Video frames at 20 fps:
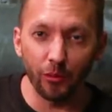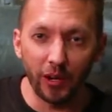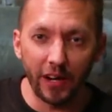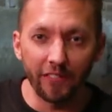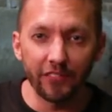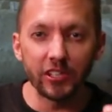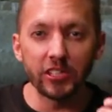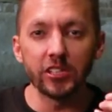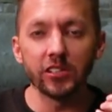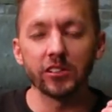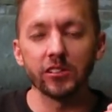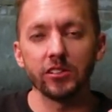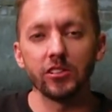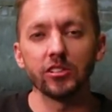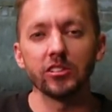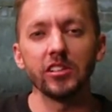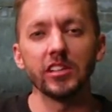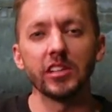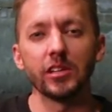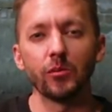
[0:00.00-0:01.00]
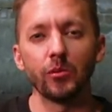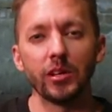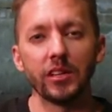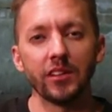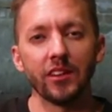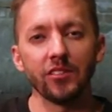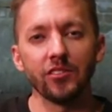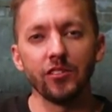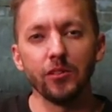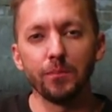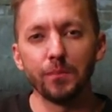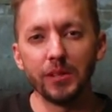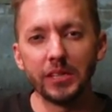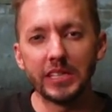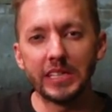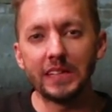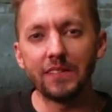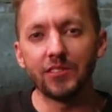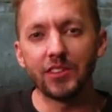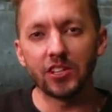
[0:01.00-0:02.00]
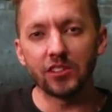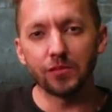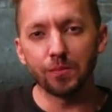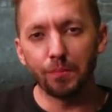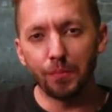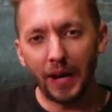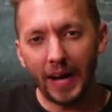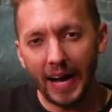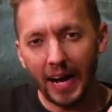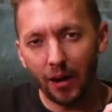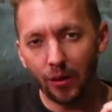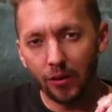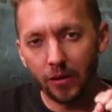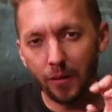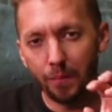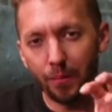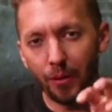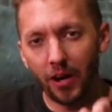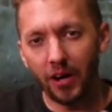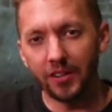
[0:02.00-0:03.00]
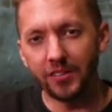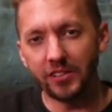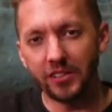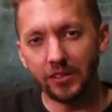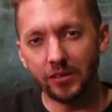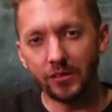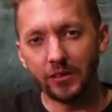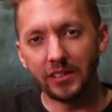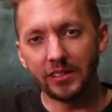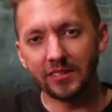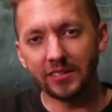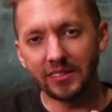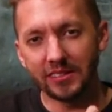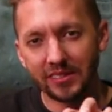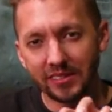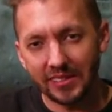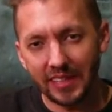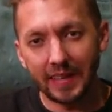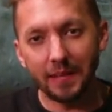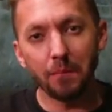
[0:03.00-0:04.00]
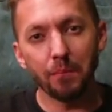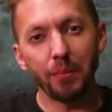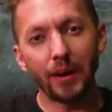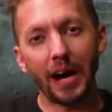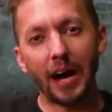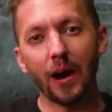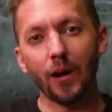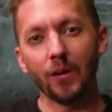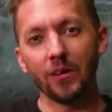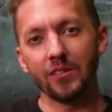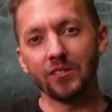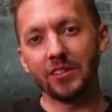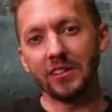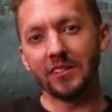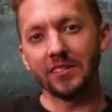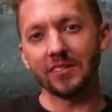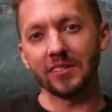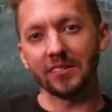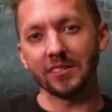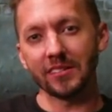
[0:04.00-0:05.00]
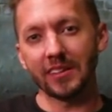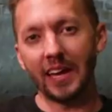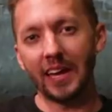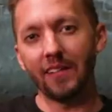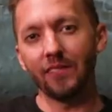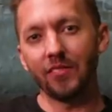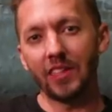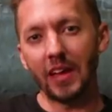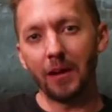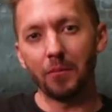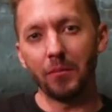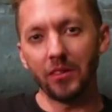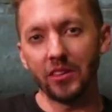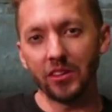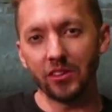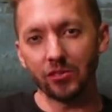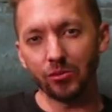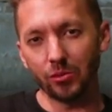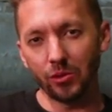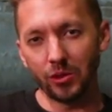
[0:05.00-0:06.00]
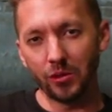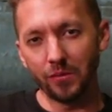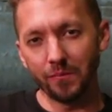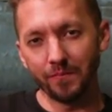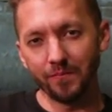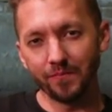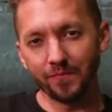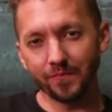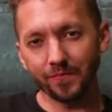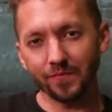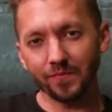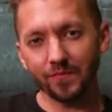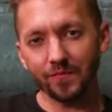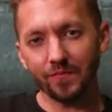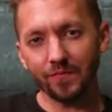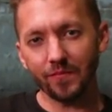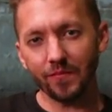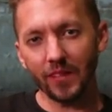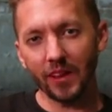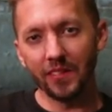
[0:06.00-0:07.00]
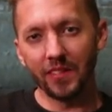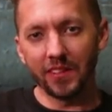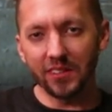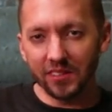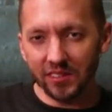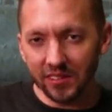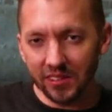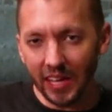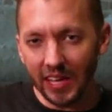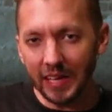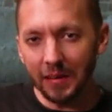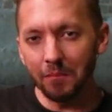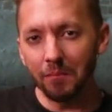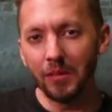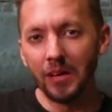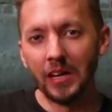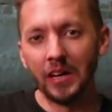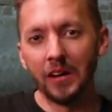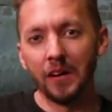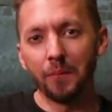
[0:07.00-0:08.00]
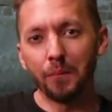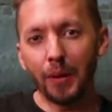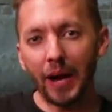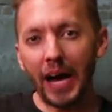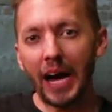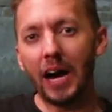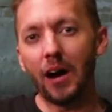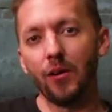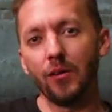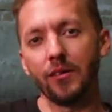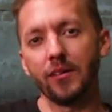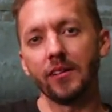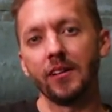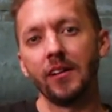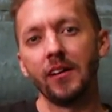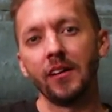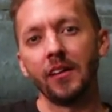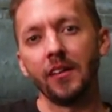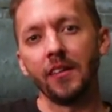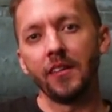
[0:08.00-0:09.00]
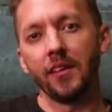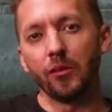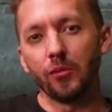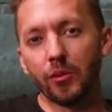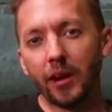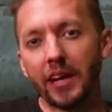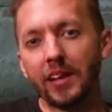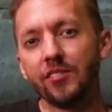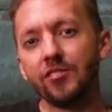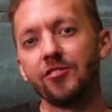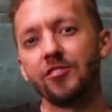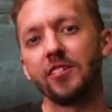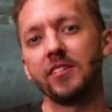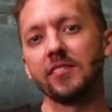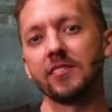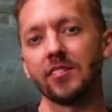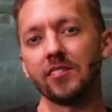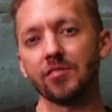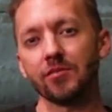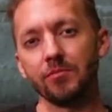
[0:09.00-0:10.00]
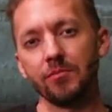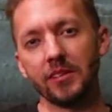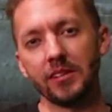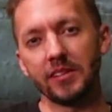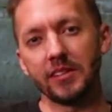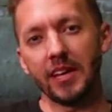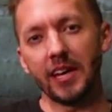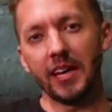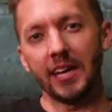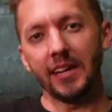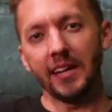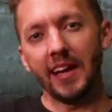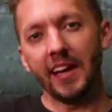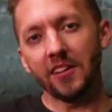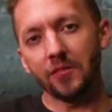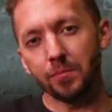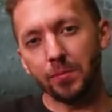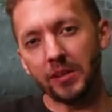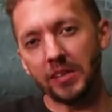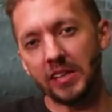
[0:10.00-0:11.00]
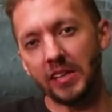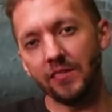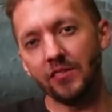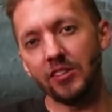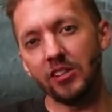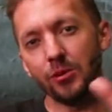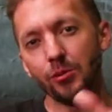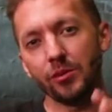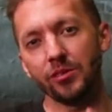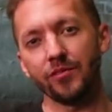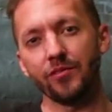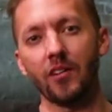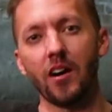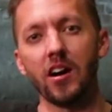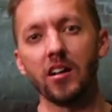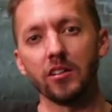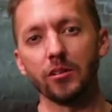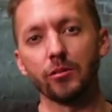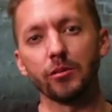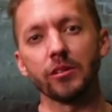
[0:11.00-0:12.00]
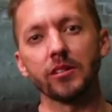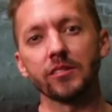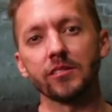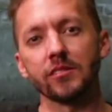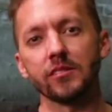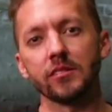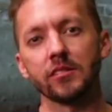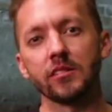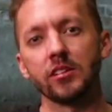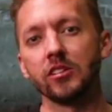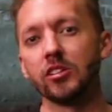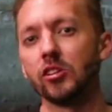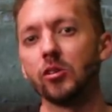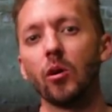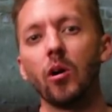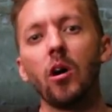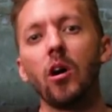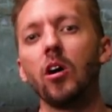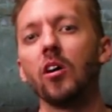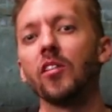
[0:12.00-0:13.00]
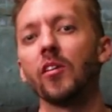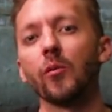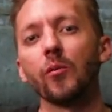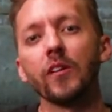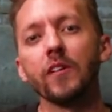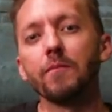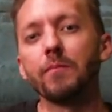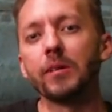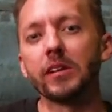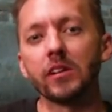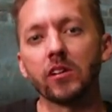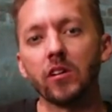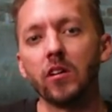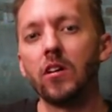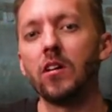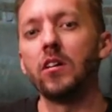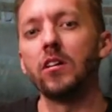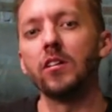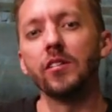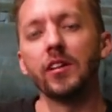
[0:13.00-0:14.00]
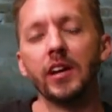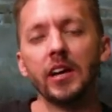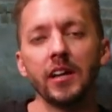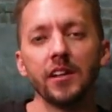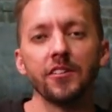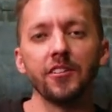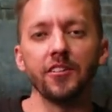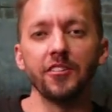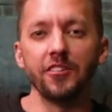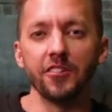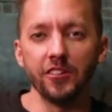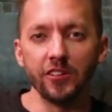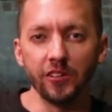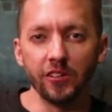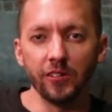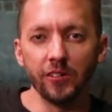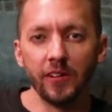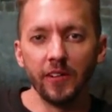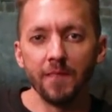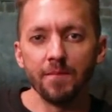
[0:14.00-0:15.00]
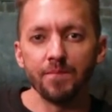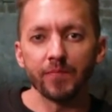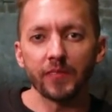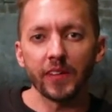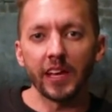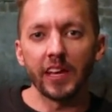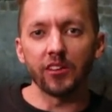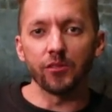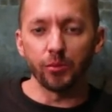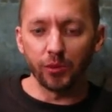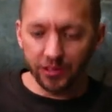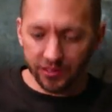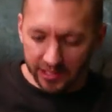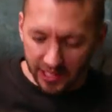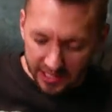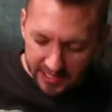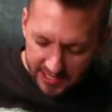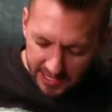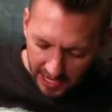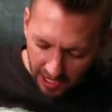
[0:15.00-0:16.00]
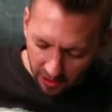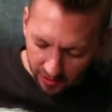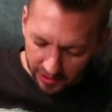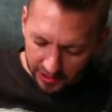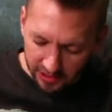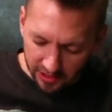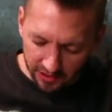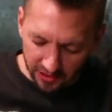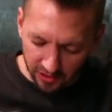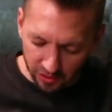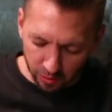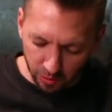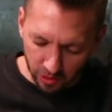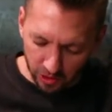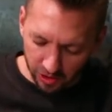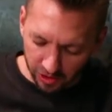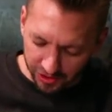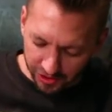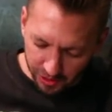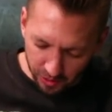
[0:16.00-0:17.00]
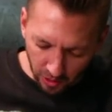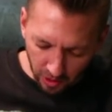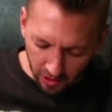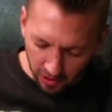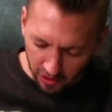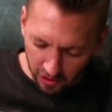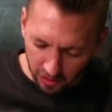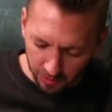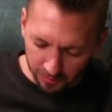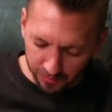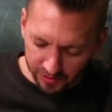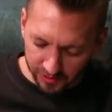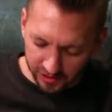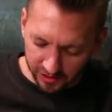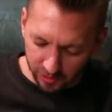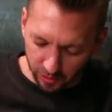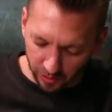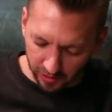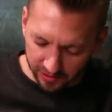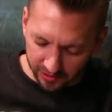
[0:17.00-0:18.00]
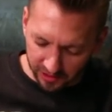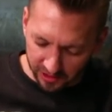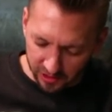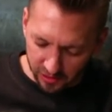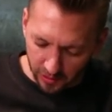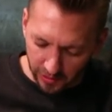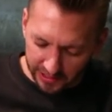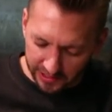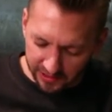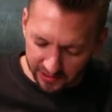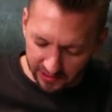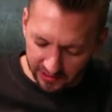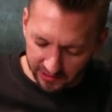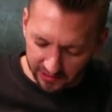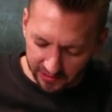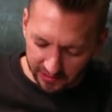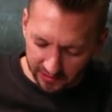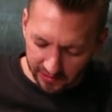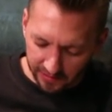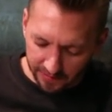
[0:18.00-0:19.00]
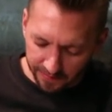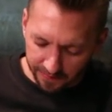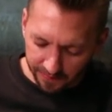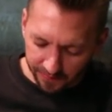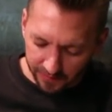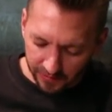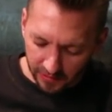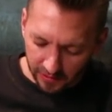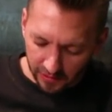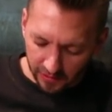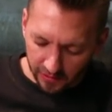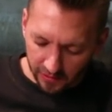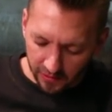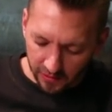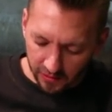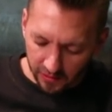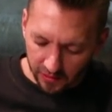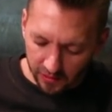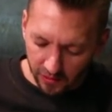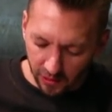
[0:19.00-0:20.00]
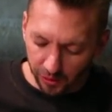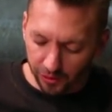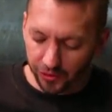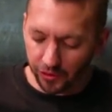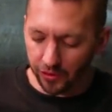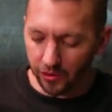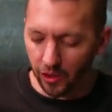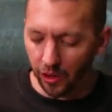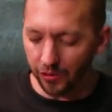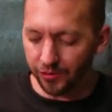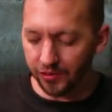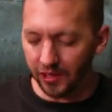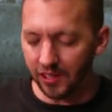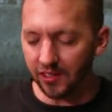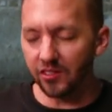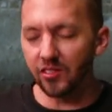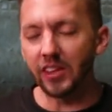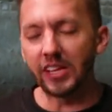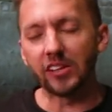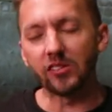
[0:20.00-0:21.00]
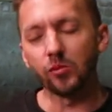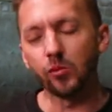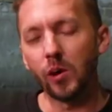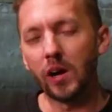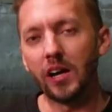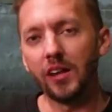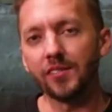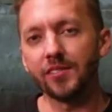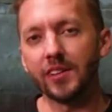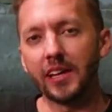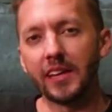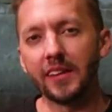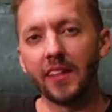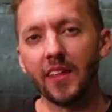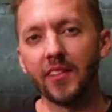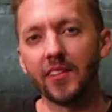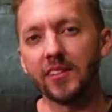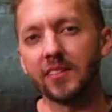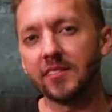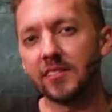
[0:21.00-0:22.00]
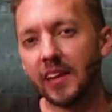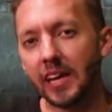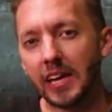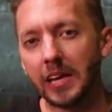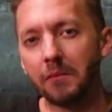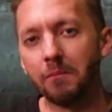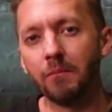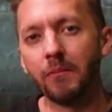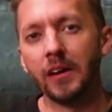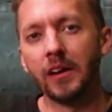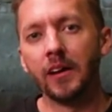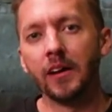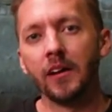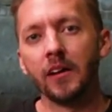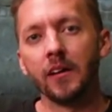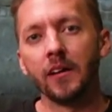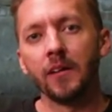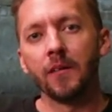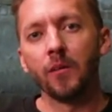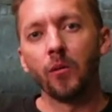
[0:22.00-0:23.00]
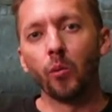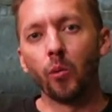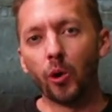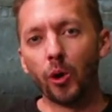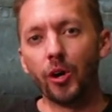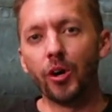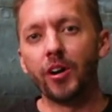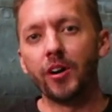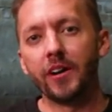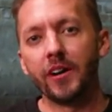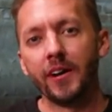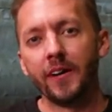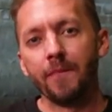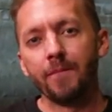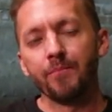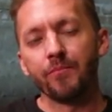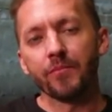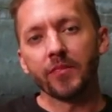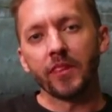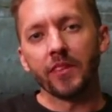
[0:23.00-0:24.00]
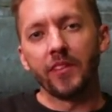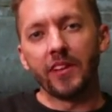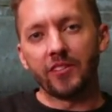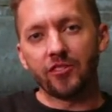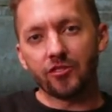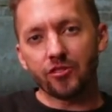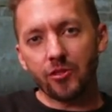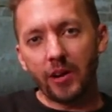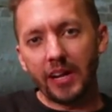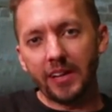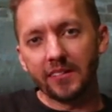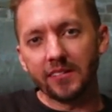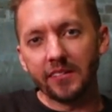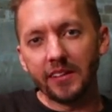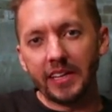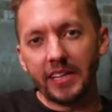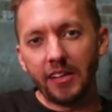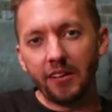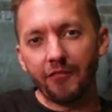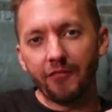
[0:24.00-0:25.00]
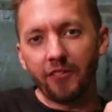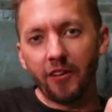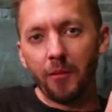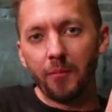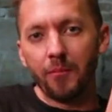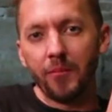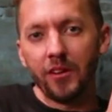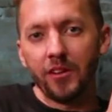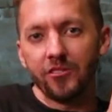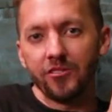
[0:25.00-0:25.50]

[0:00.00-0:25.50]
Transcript: Whatever you're, you're dealing with, is you believe there's power upon you. It's the same power Jesus gave them in this room. The same power that raised Jesus from the dead has been given to his followers to do all that we've been called to do as we're sent out into this world, to our homes and to our situations. Those who know such things well say that the same word that's translated from